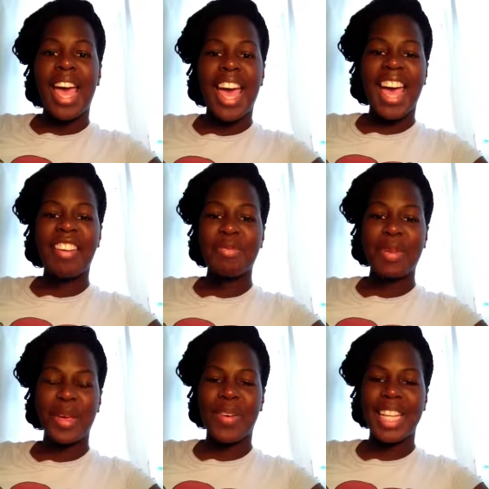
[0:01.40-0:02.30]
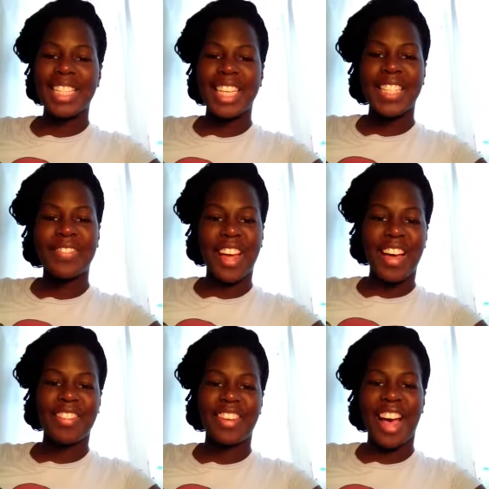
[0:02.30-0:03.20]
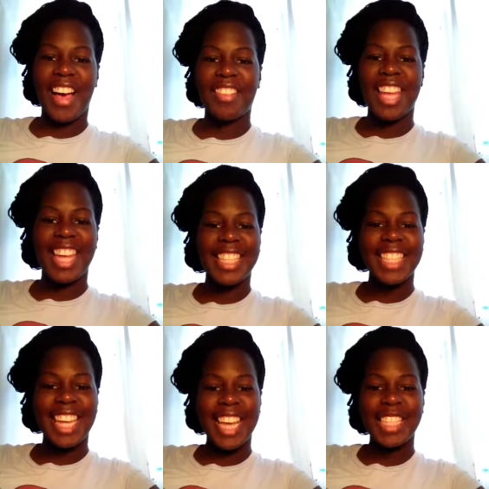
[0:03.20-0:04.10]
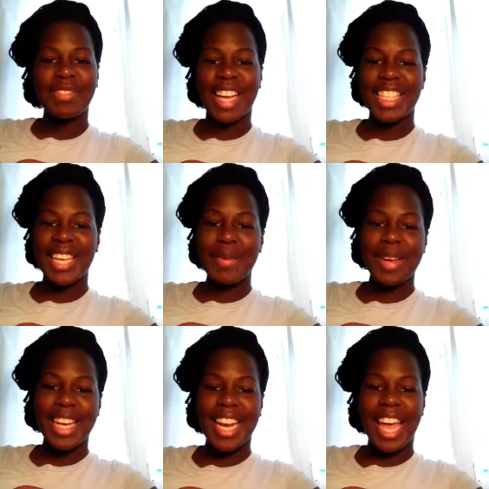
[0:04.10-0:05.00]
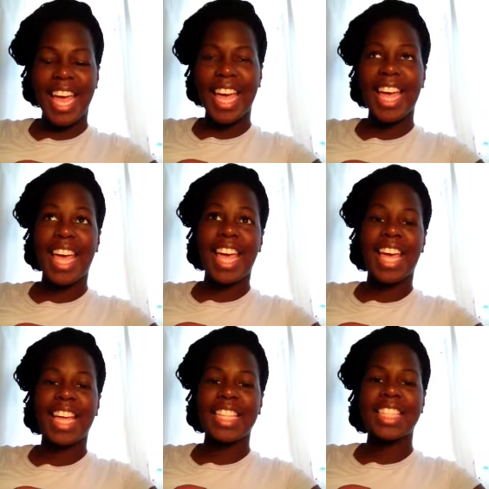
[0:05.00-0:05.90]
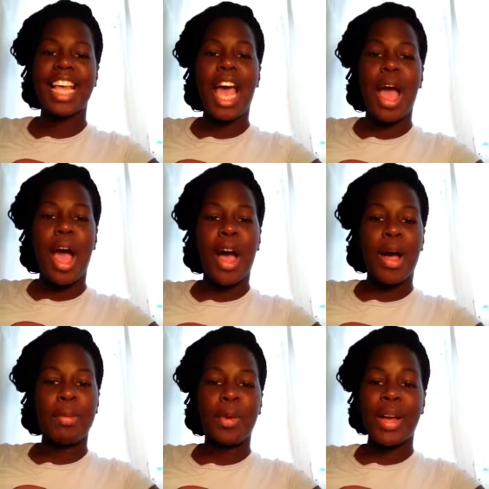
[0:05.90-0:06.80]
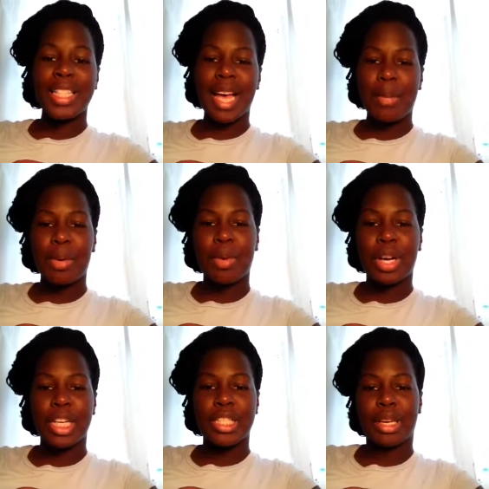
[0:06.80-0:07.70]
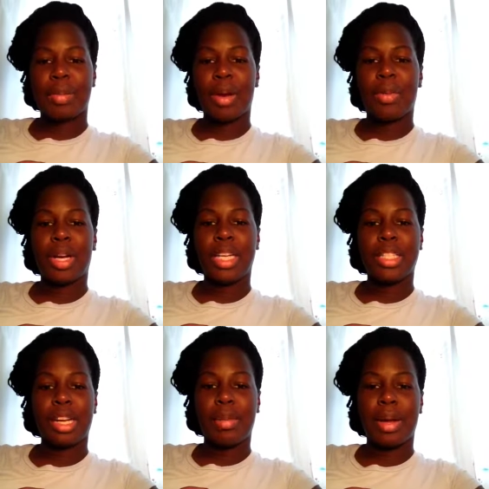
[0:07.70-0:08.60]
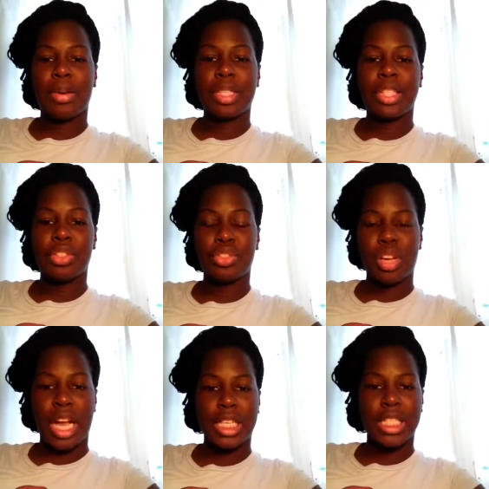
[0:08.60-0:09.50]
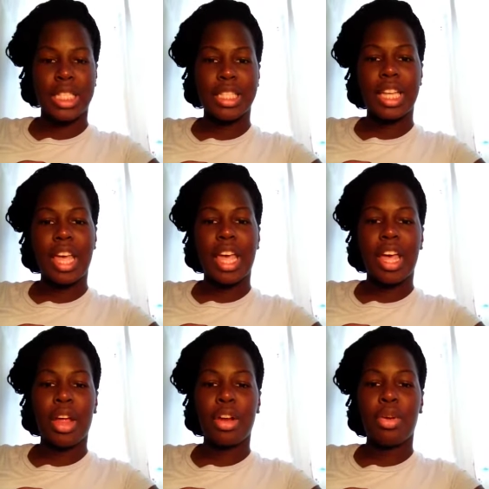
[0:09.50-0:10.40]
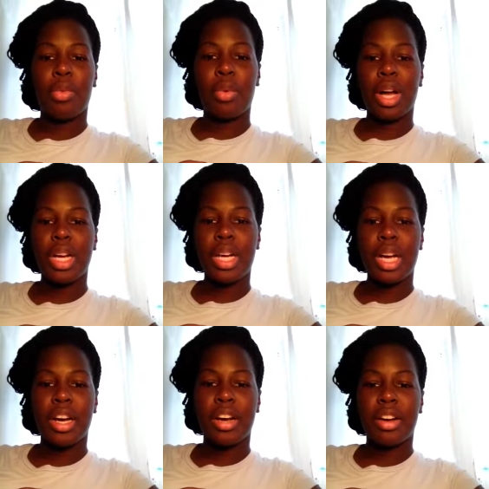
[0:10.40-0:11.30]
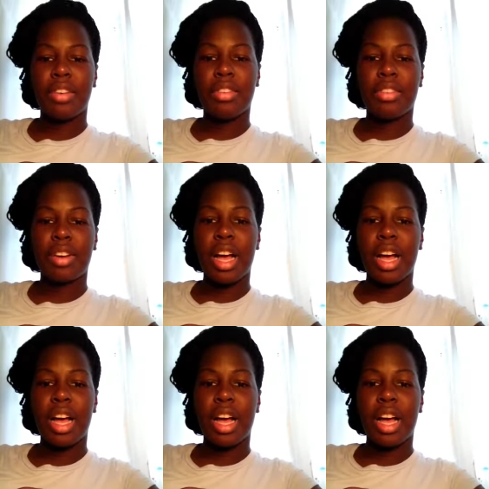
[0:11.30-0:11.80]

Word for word: Hey FBNYT is 55 and today is Mindset Monday and um quick topic we're going to talk about we're going to talk about distractions and one of